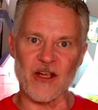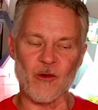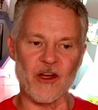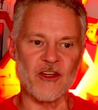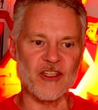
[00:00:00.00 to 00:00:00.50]

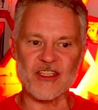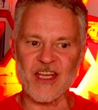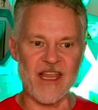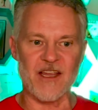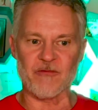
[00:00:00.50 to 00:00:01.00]
where you're just
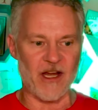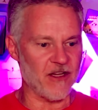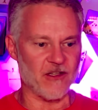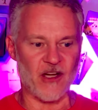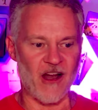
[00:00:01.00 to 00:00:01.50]
taking
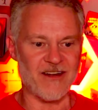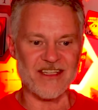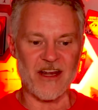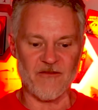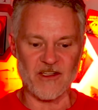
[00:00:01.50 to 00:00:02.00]
regular cards
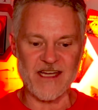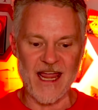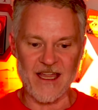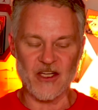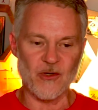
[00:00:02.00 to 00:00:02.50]
out of the
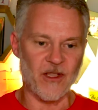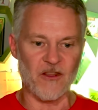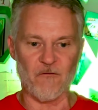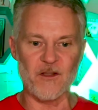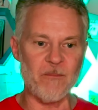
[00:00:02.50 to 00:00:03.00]
deck and doing
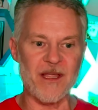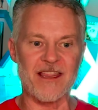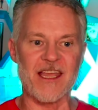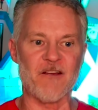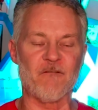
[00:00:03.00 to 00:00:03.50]
the flipping
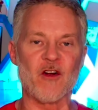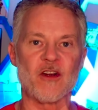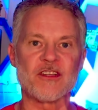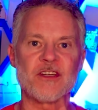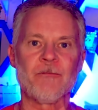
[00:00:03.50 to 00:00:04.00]
thing
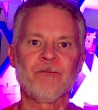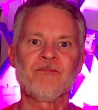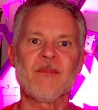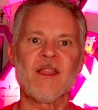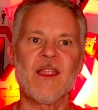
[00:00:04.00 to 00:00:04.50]
first,
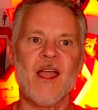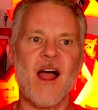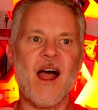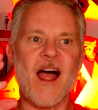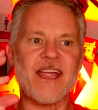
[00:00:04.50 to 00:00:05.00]

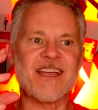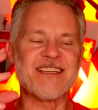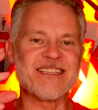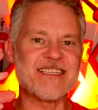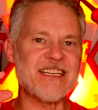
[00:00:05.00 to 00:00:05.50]
I
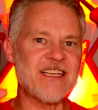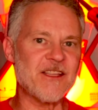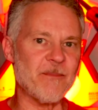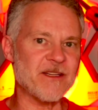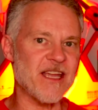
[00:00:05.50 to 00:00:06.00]
could see
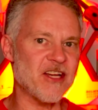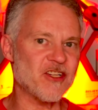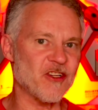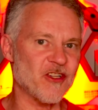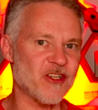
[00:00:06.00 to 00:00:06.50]
the
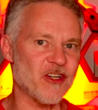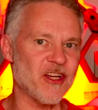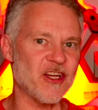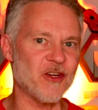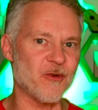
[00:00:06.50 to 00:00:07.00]
potential to turn
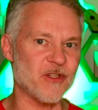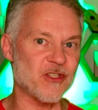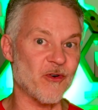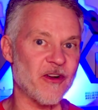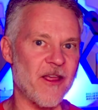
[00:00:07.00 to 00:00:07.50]
it into a
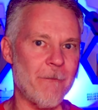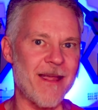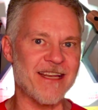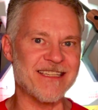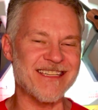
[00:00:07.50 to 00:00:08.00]
story that
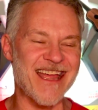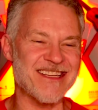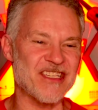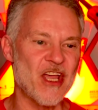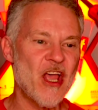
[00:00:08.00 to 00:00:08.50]
made
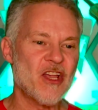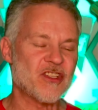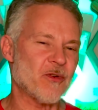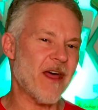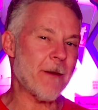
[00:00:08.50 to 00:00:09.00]
sense.
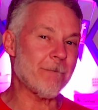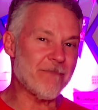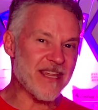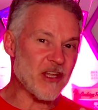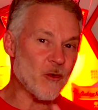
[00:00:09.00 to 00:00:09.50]
So that
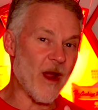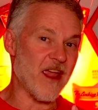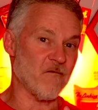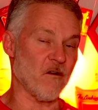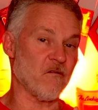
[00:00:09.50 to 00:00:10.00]

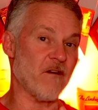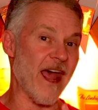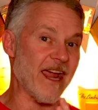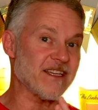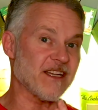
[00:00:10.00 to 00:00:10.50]
B-wave
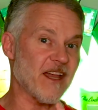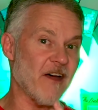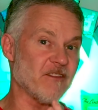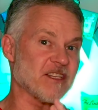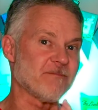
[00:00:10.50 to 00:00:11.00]
effect
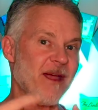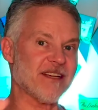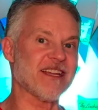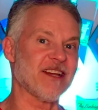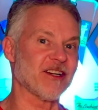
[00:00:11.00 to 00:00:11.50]
of the
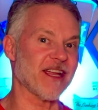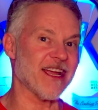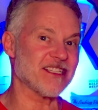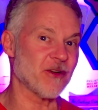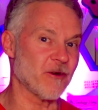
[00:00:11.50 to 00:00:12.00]
spectator
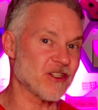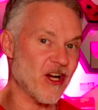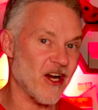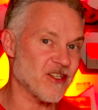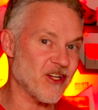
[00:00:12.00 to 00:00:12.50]
guessing which
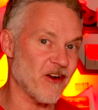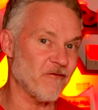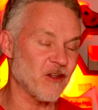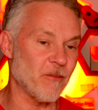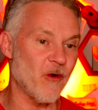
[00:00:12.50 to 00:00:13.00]
card's gonna
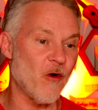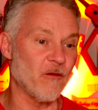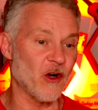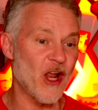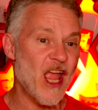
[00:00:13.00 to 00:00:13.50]
flip
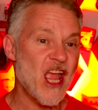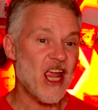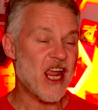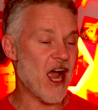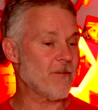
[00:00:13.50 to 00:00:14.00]
over
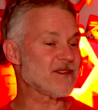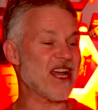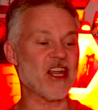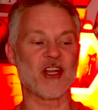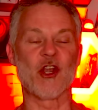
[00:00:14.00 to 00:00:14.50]
comes
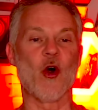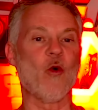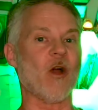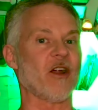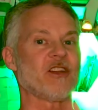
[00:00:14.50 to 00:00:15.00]
out of nowhere and